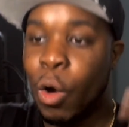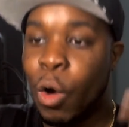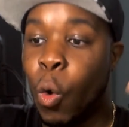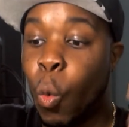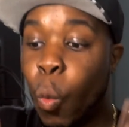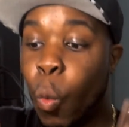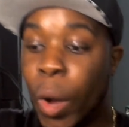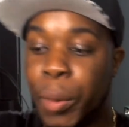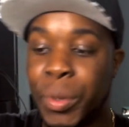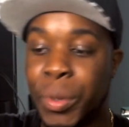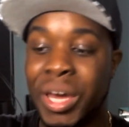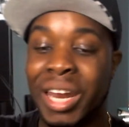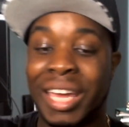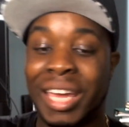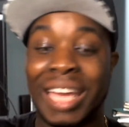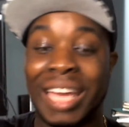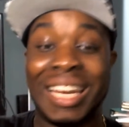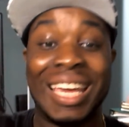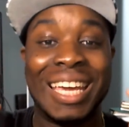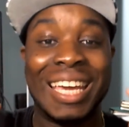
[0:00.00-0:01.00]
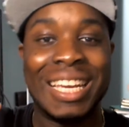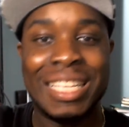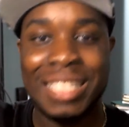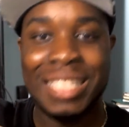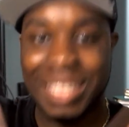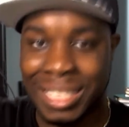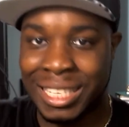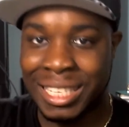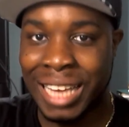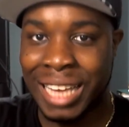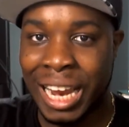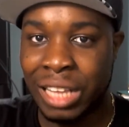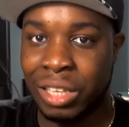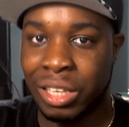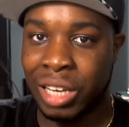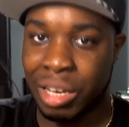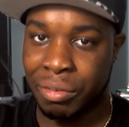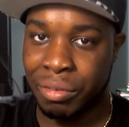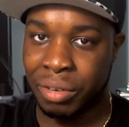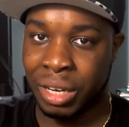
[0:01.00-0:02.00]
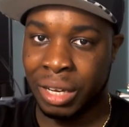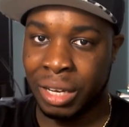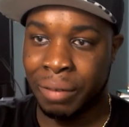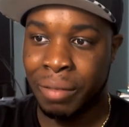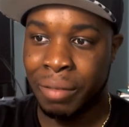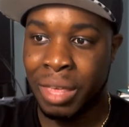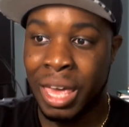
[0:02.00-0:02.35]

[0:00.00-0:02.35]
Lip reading: when we're gonna get inside the Reverie.